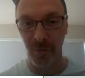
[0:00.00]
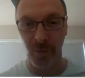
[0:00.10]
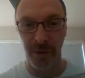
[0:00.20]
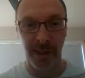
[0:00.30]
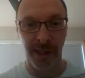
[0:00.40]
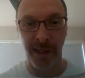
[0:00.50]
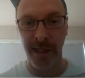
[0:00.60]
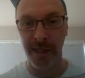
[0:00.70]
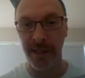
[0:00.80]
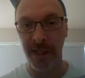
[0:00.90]
we get
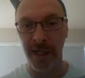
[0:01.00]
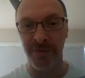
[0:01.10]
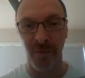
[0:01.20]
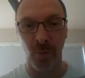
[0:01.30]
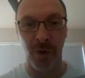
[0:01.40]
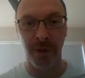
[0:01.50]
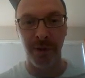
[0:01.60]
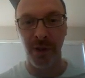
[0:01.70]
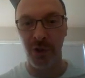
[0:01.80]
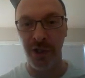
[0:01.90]
an NADH from
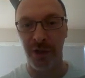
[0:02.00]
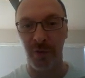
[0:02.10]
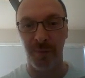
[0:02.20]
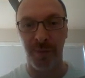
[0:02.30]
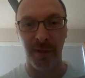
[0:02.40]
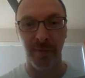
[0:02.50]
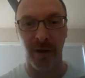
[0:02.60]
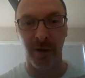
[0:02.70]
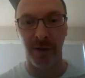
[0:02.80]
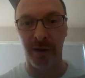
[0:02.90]
one G3P
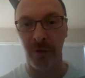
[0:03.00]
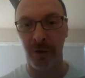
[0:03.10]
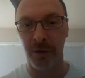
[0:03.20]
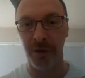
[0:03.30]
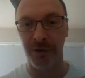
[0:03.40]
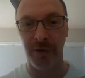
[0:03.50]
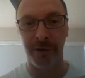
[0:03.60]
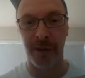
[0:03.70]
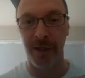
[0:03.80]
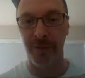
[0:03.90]
molecule, or
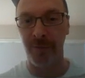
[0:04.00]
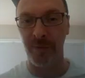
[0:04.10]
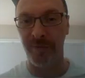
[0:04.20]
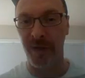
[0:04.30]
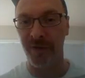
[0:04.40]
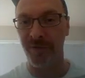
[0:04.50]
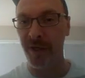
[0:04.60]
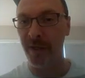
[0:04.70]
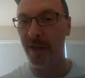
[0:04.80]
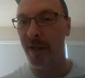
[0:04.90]
glyceraldehyde
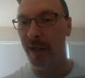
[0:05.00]
3-phosphate,